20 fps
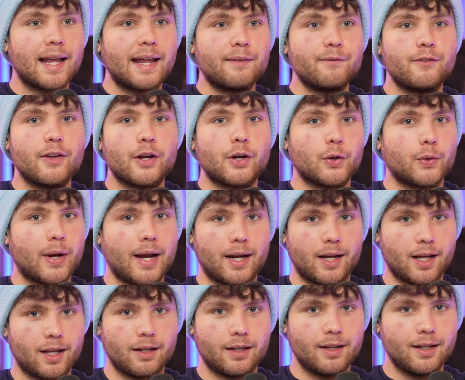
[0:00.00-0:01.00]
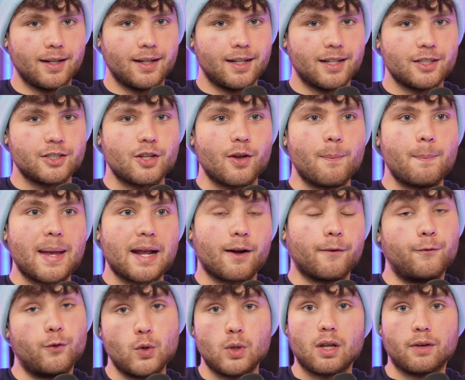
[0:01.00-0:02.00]
invigorated to make
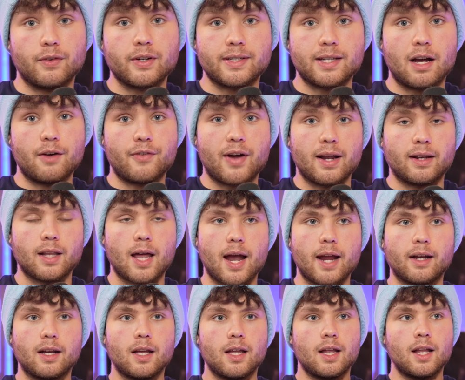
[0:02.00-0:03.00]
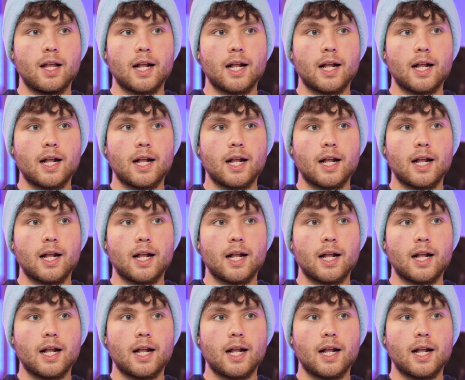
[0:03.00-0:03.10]
a fool of herself online.